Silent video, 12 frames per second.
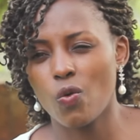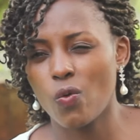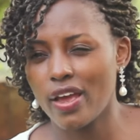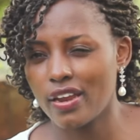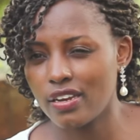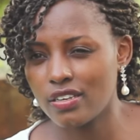
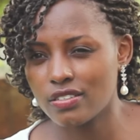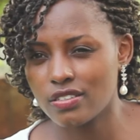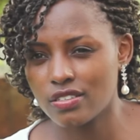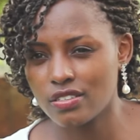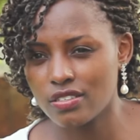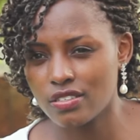
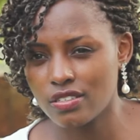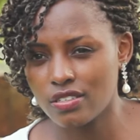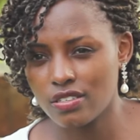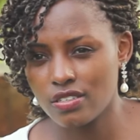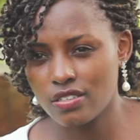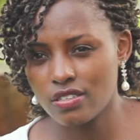awareness
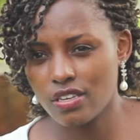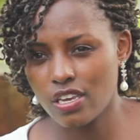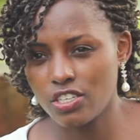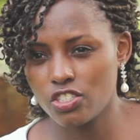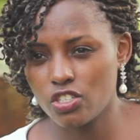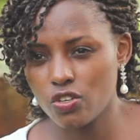
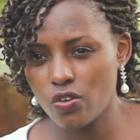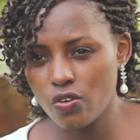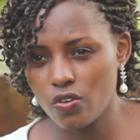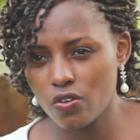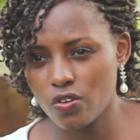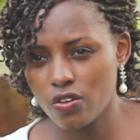
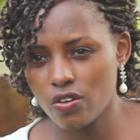NGO?